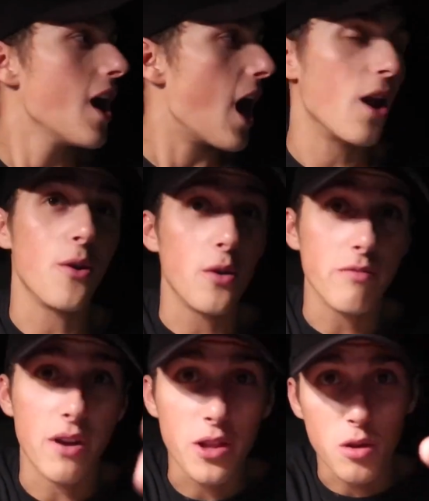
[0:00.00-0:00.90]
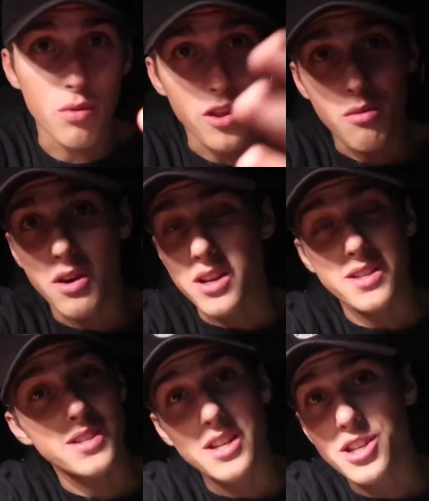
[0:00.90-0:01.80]
I don't know if my little brother might have
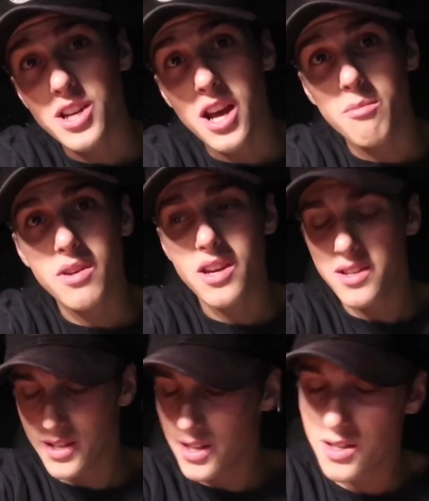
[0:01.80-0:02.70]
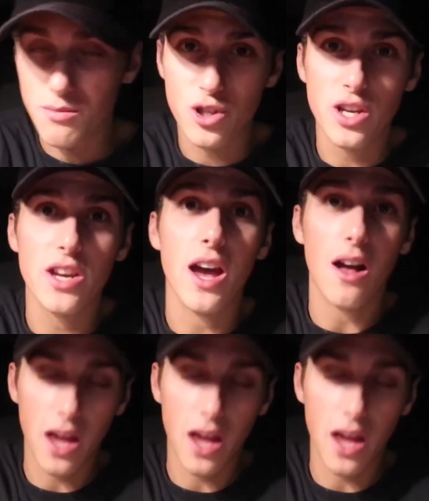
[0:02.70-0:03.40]
snitched on me and said some shit. I'll